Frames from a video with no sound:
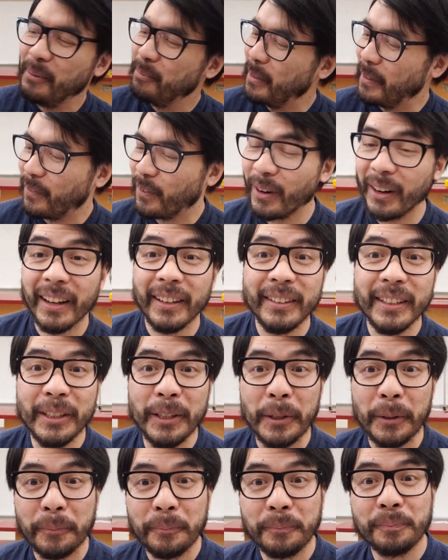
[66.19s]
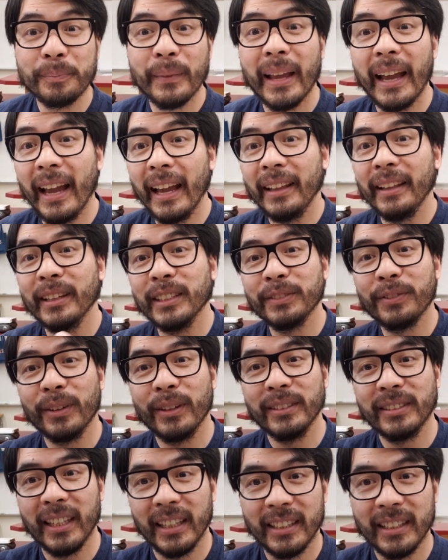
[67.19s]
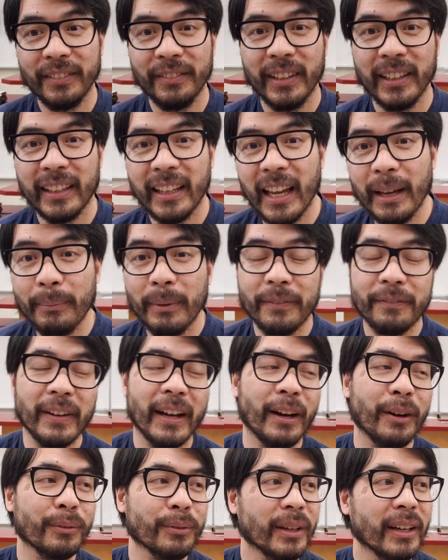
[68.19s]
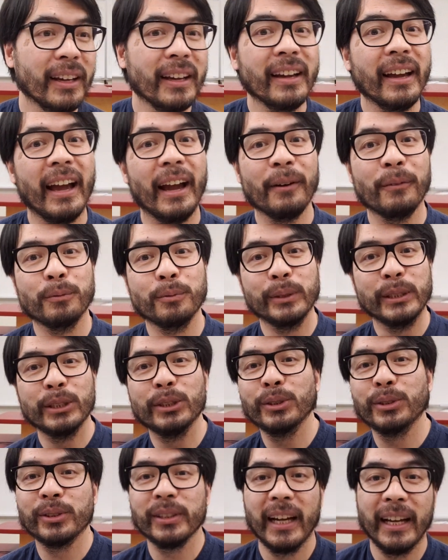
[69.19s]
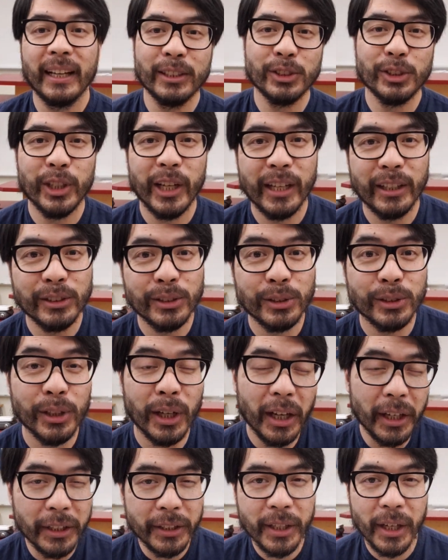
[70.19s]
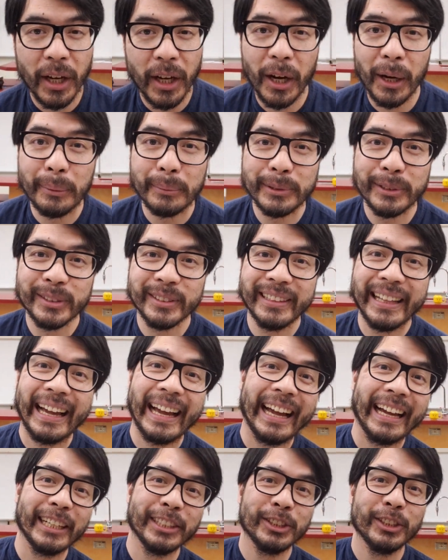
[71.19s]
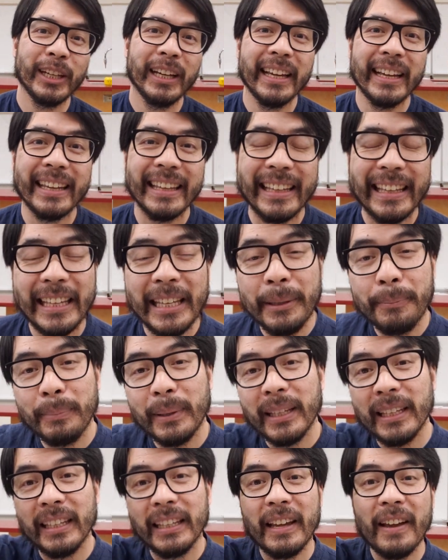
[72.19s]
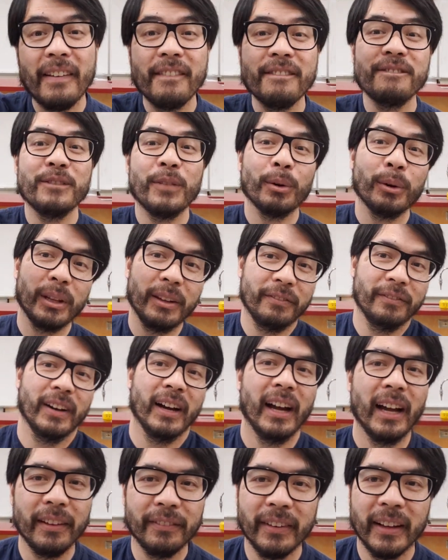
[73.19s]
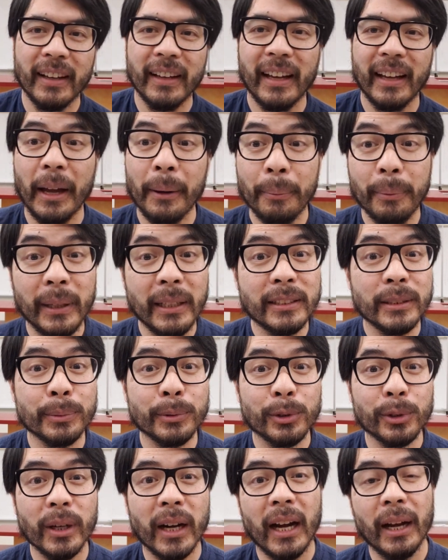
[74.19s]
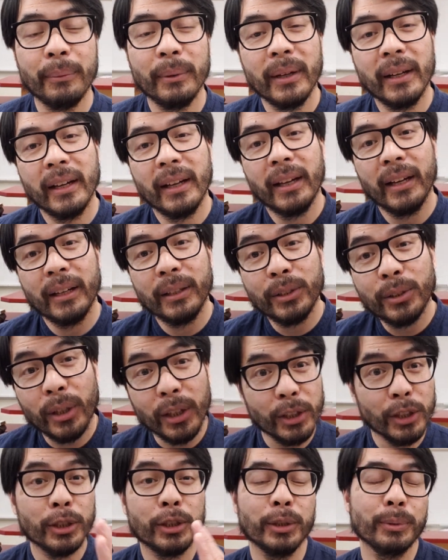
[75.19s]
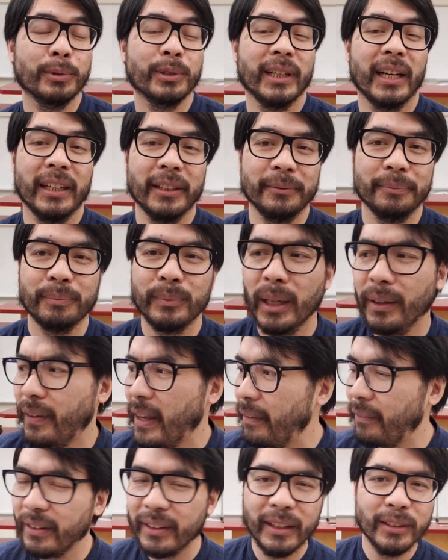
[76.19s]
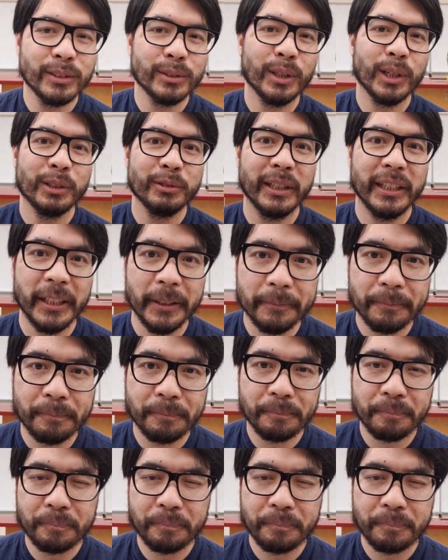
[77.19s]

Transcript: Before I continue, handouts for this activity can be found at realsciencechallenge.com/EP45. And please subscribe to our YouTube channel if you haven't done so already.